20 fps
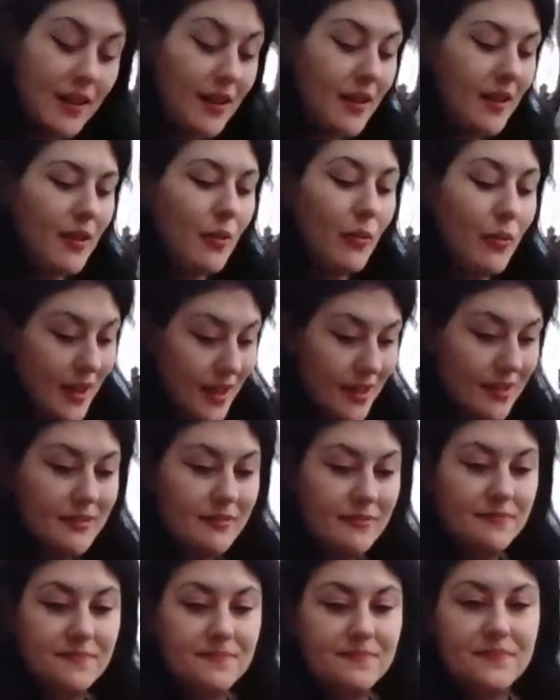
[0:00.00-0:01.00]
Well,
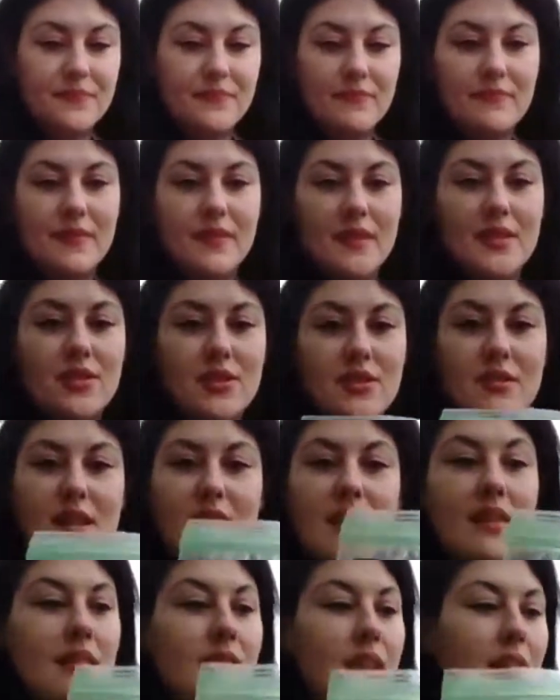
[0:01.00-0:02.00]
just like
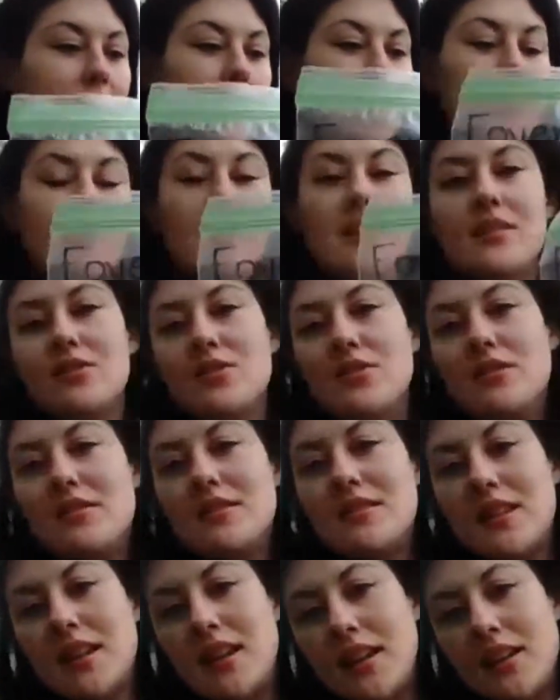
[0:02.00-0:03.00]
the kitchen
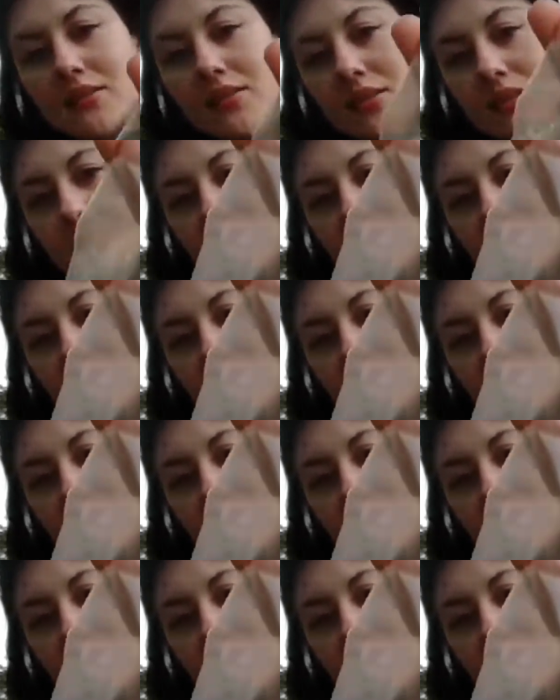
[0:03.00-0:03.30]
sink handle,